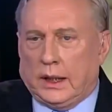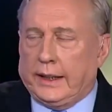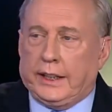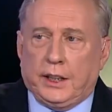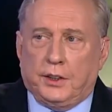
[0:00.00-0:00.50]

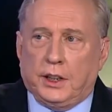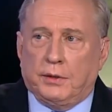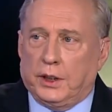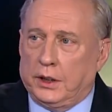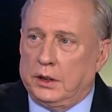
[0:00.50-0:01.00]
I can't think
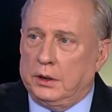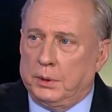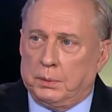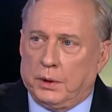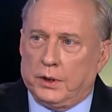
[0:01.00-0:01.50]
of any, to
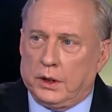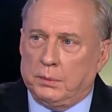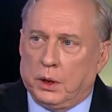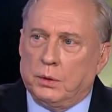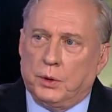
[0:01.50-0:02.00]
be
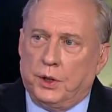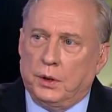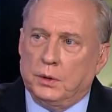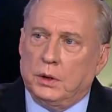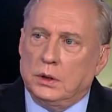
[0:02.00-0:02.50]
perfectly blunt with
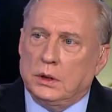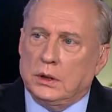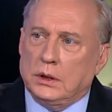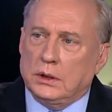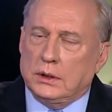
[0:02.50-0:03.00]
you.
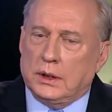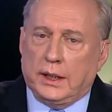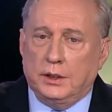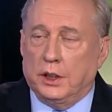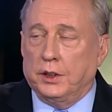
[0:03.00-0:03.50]
Uh,
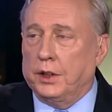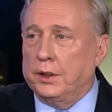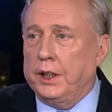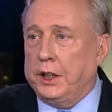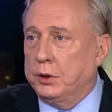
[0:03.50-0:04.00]
I, none that
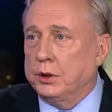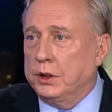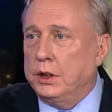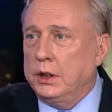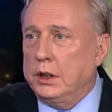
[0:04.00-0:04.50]
are any
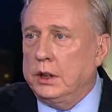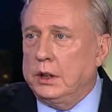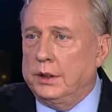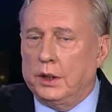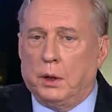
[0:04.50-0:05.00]
good.
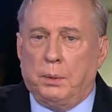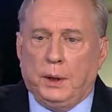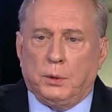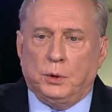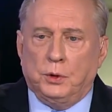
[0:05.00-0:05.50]
There are
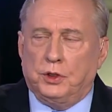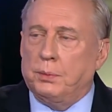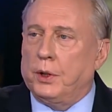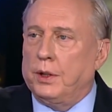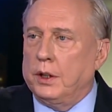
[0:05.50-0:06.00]
people who
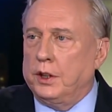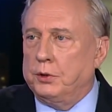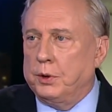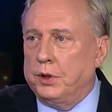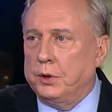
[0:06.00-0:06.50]

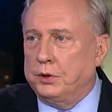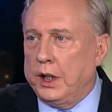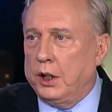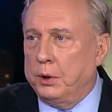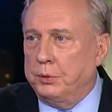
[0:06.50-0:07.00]
sympathize with those
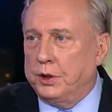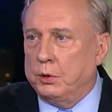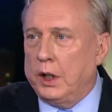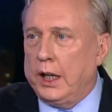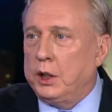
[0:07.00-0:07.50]
Arabs in
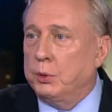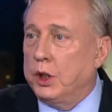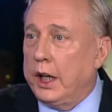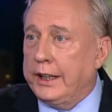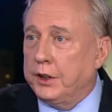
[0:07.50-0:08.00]
Iraq who
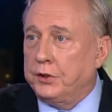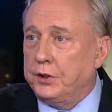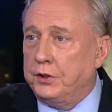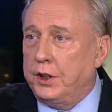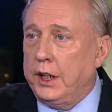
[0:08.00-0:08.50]
would like us
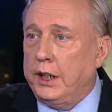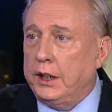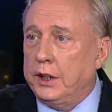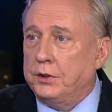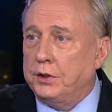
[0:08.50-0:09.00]
to
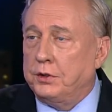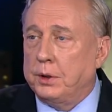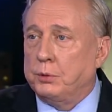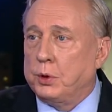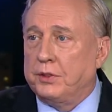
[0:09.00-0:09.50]
stay as
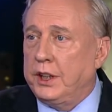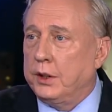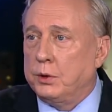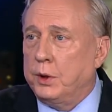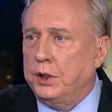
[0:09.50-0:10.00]
some sort of
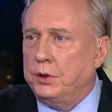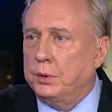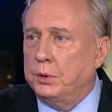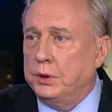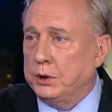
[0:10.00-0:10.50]
counterweight
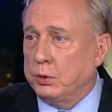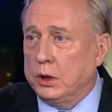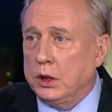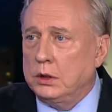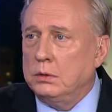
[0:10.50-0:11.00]
to
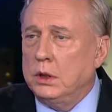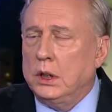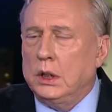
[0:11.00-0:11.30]
Iran.